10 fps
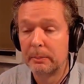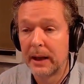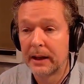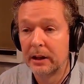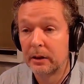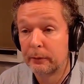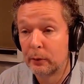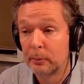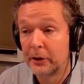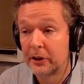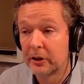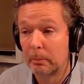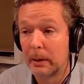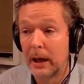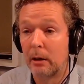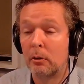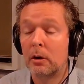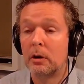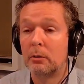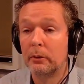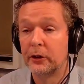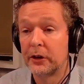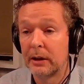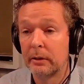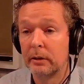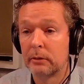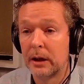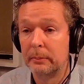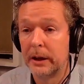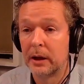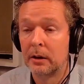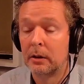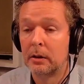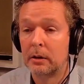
backing that forms this cabal with Saudi Arabia,